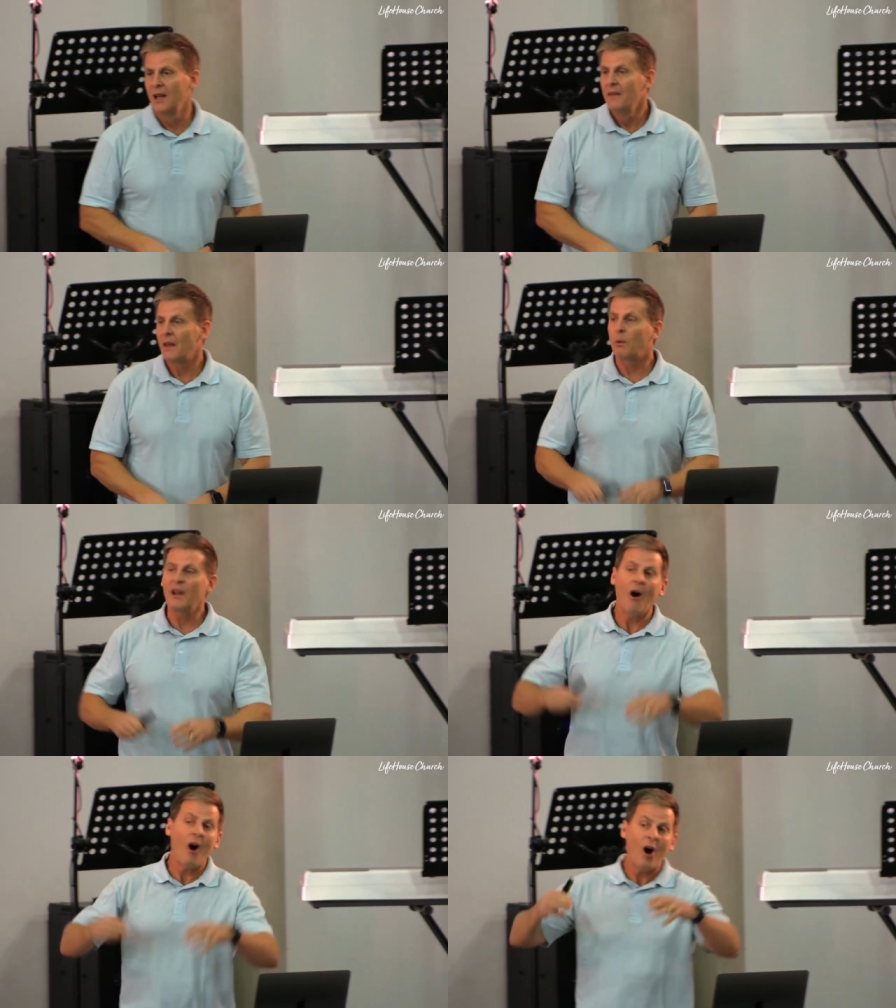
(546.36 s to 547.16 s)
That we
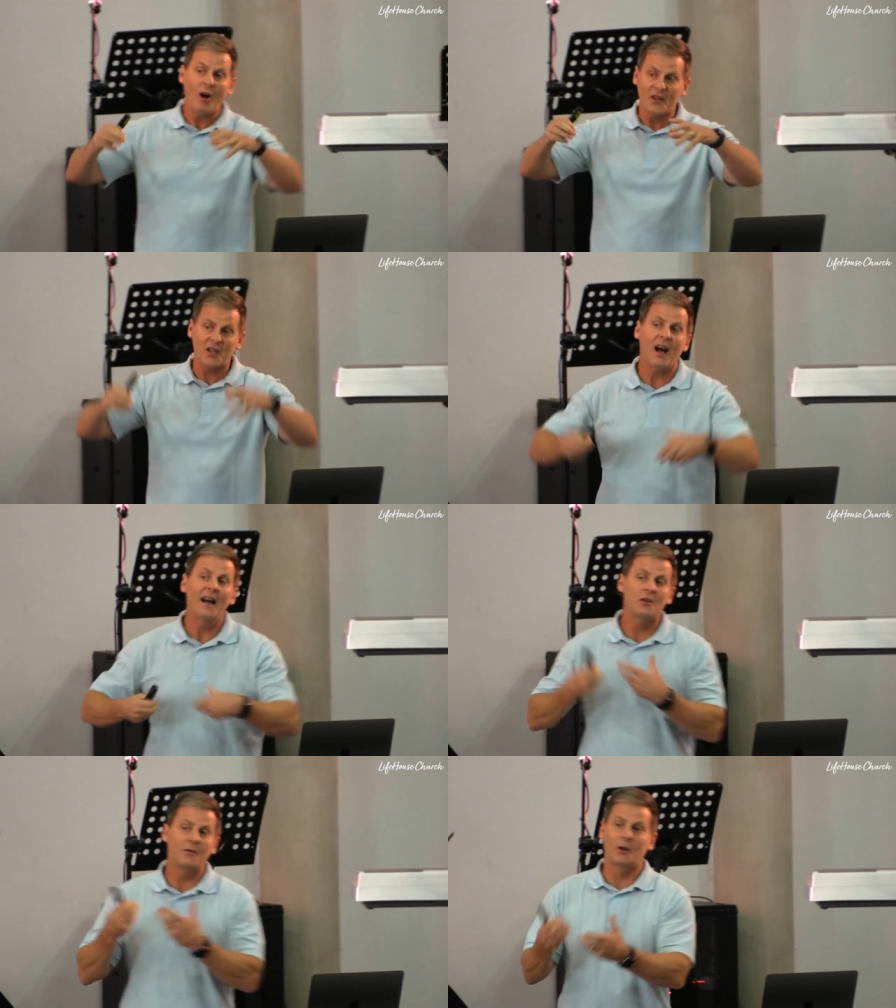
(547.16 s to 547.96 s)
are the
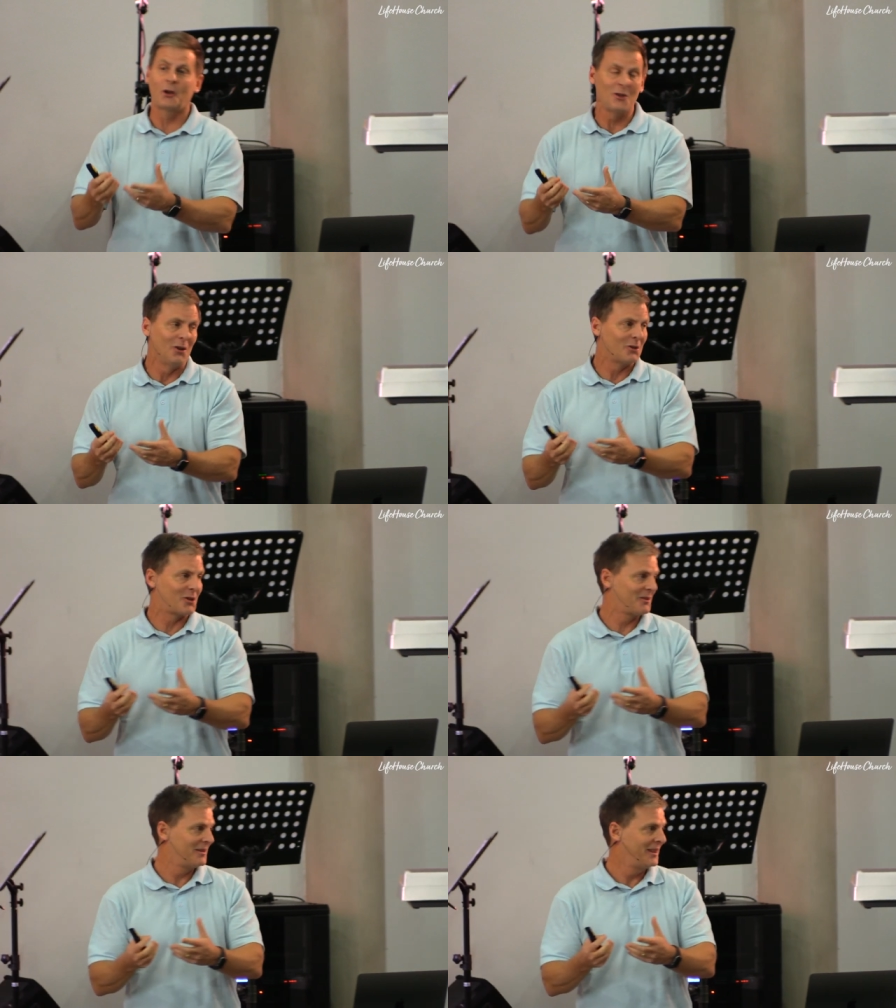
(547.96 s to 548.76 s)
signs of the good news.
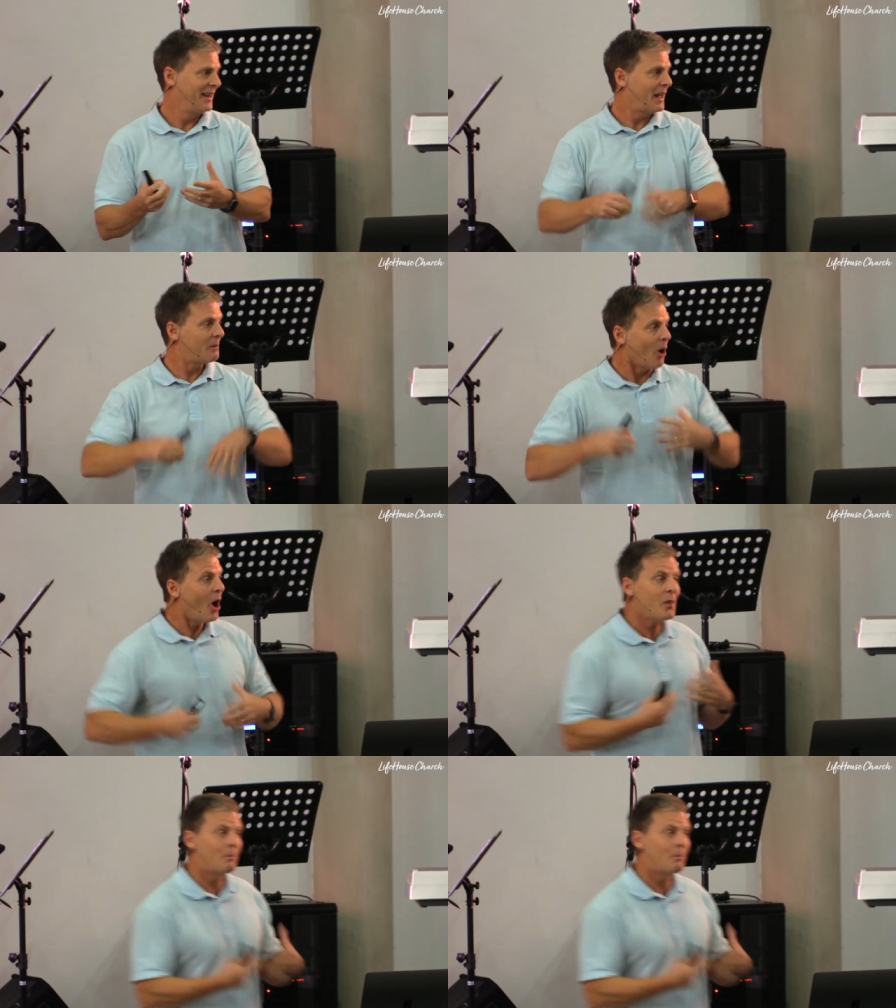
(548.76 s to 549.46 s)
That we are the